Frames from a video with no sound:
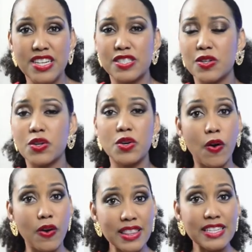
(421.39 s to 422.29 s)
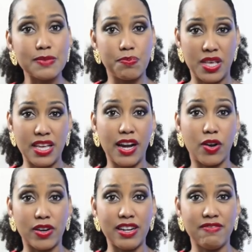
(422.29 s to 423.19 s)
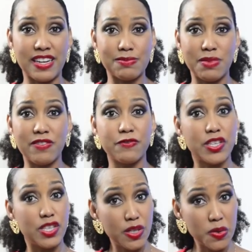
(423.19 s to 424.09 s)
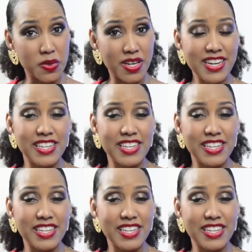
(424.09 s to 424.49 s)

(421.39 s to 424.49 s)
So could this be a good investment for you?